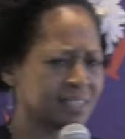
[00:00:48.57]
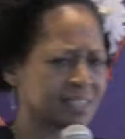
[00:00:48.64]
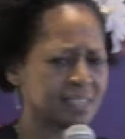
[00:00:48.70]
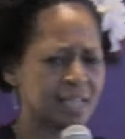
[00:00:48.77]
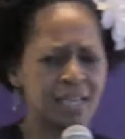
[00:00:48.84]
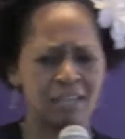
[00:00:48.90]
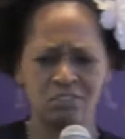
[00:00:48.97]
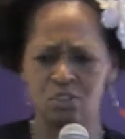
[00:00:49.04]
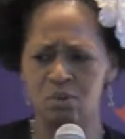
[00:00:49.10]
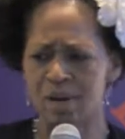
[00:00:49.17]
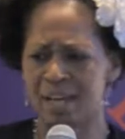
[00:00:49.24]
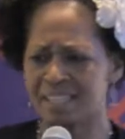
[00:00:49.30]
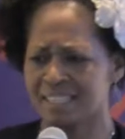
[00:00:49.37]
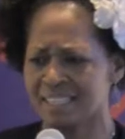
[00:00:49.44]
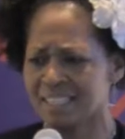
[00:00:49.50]
to save
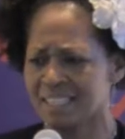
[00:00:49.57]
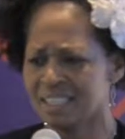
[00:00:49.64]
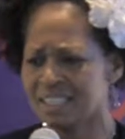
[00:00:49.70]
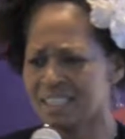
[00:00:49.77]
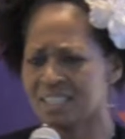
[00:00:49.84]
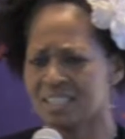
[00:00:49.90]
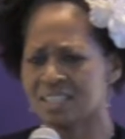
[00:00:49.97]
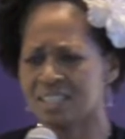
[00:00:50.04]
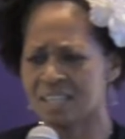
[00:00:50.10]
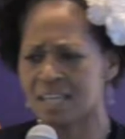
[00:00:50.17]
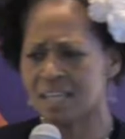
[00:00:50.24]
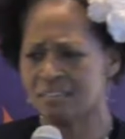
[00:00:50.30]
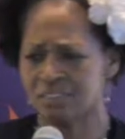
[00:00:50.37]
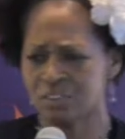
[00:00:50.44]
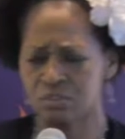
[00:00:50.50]
your identity and
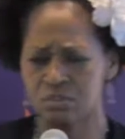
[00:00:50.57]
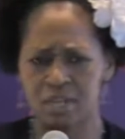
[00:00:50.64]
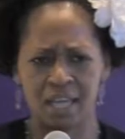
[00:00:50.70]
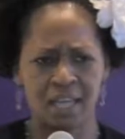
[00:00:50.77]
save your